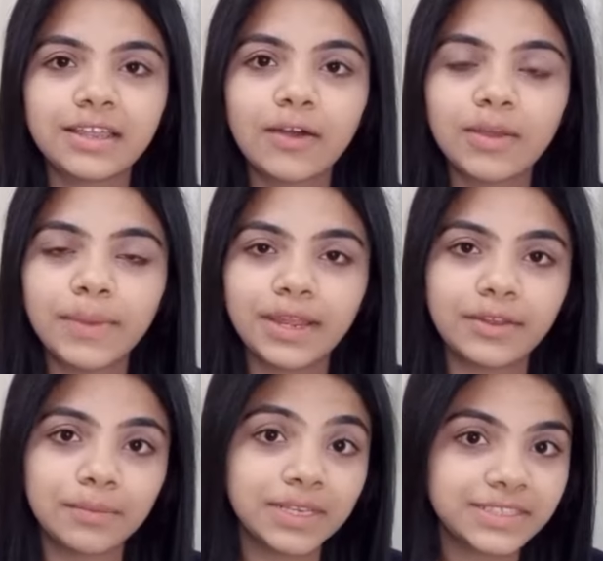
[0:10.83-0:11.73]
now I'm
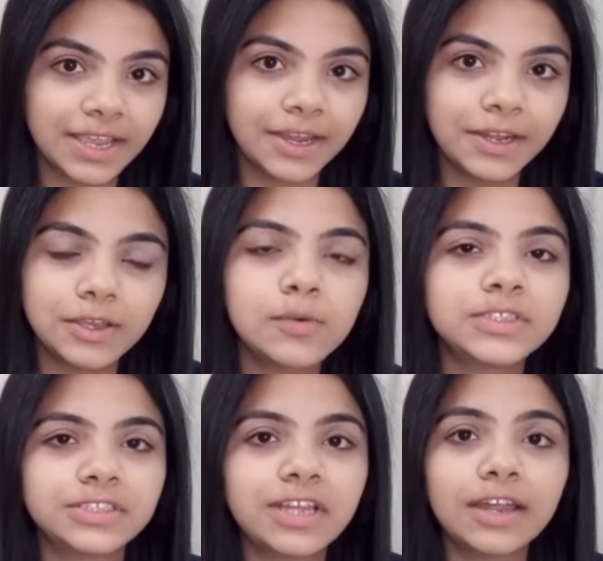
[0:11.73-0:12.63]
entering my second year,
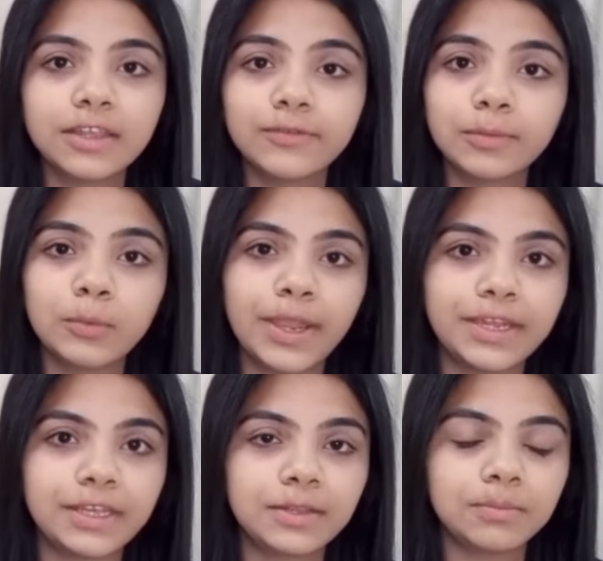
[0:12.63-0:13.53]
which is starting from
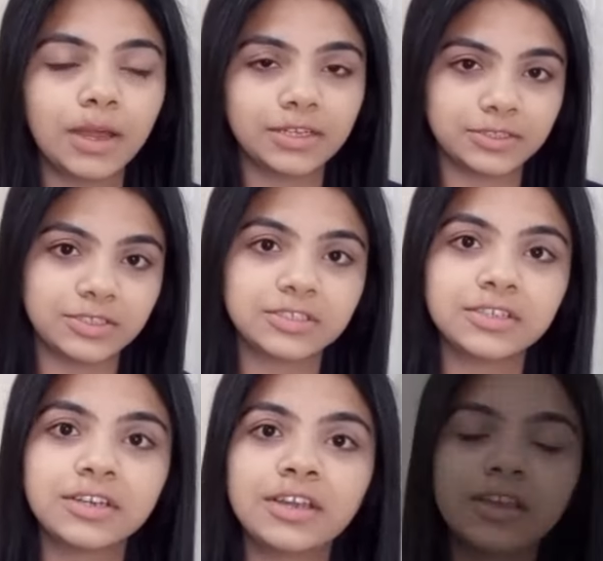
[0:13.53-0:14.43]
20th March.
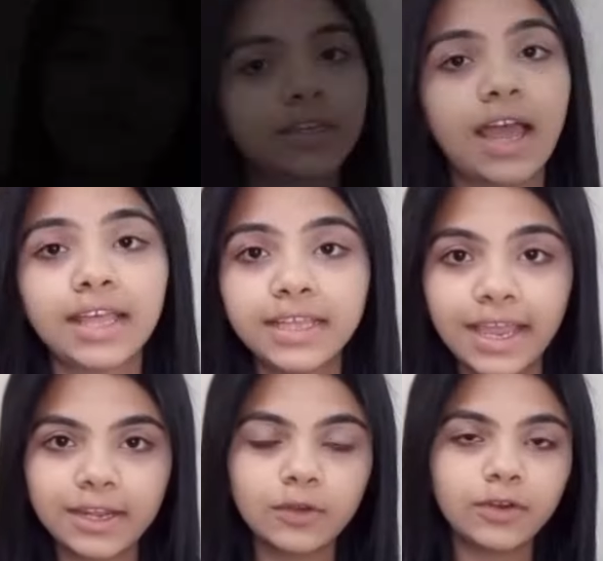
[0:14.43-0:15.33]
At the
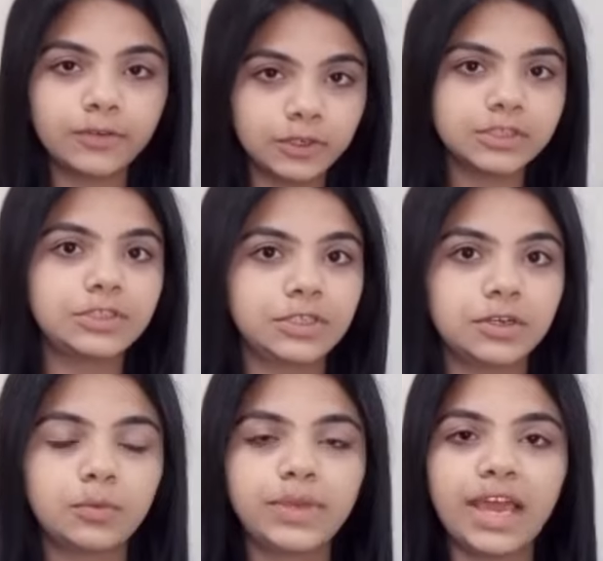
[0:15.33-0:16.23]
end of our first
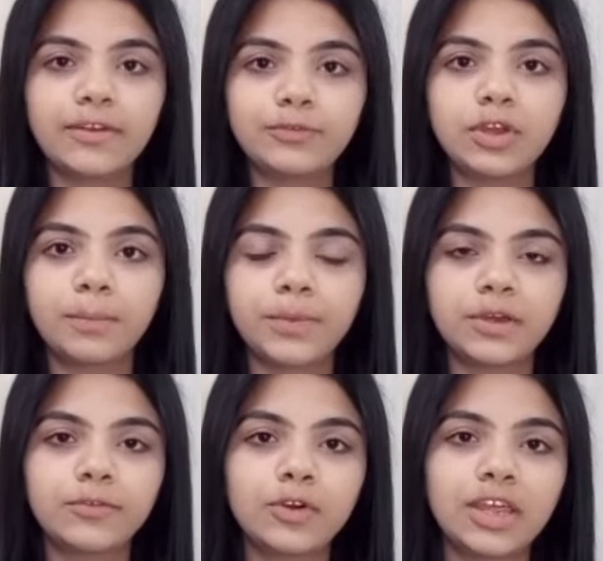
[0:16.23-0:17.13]
year, we have to
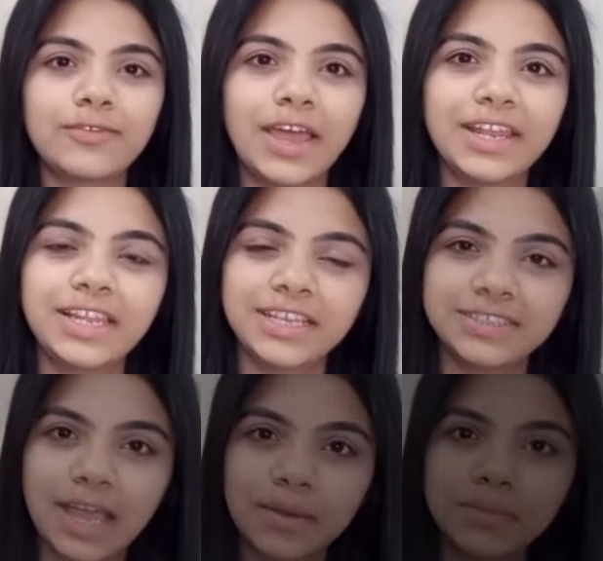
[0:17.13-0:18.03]
appear for our final
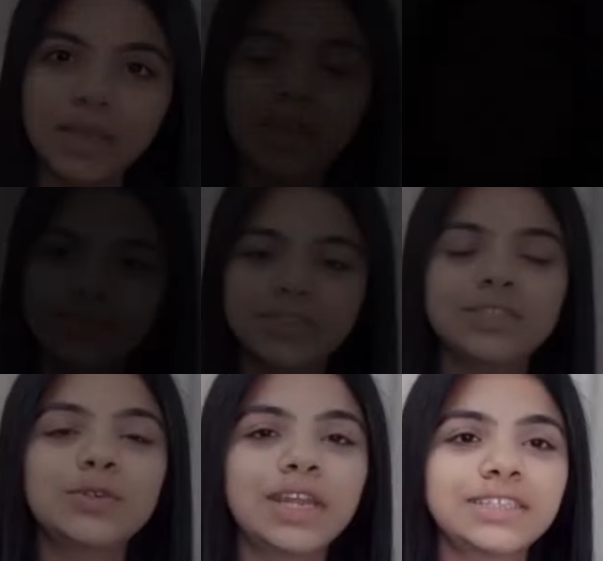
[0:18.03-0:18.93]
exam, which is
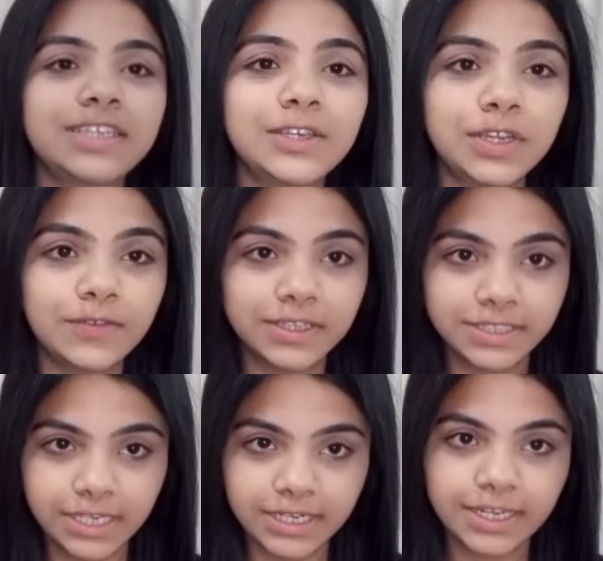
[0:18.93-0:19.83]
known as the
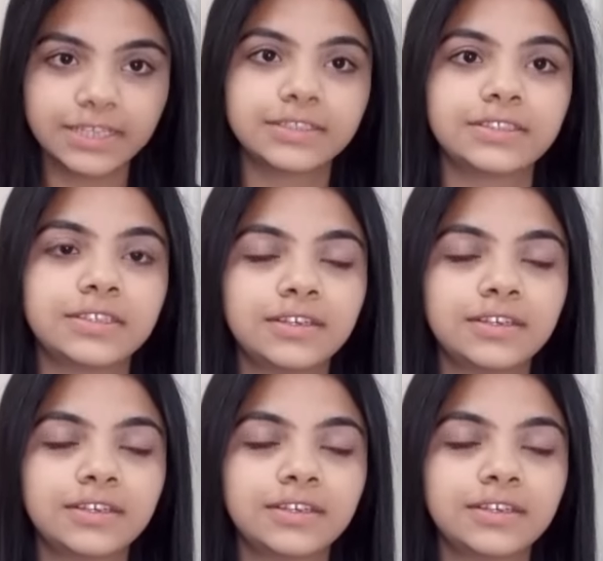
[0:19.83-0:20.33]
university test.